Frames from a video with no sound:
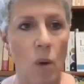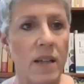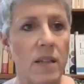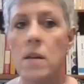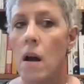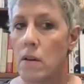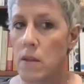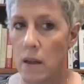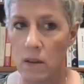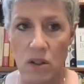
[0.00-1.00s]
Weinstock,
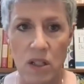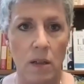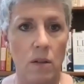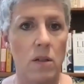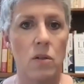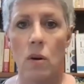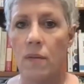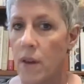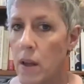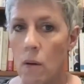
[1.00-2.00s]
Dr.
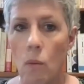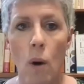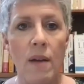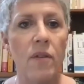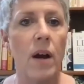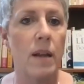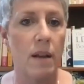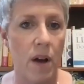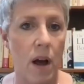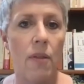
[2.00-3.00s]
Zielsdorf, in a wide variety
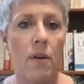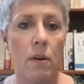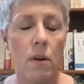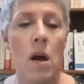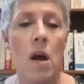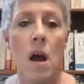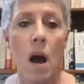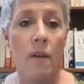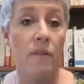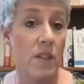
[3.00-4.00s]
of other
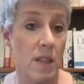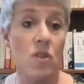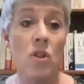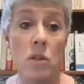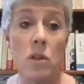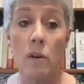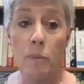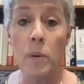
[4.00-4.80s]
physicians who have